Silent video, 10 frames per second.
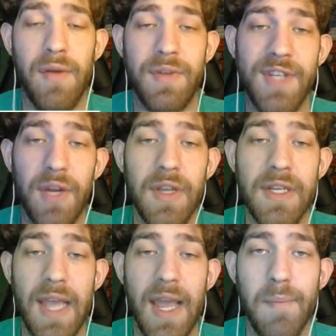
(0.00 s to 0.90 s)
The
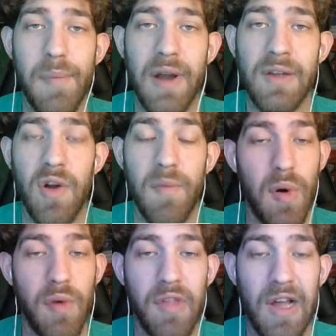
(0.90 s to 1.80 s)
Celtics and Bucks are
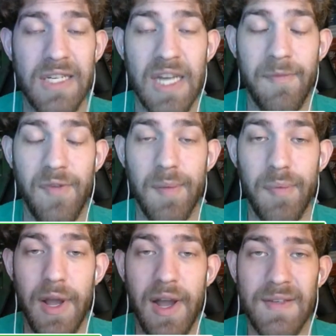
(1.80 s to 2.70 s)
both locked up for the
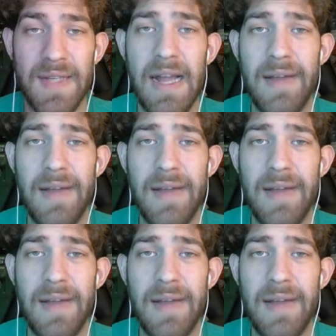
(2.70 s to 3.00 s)
playoffs.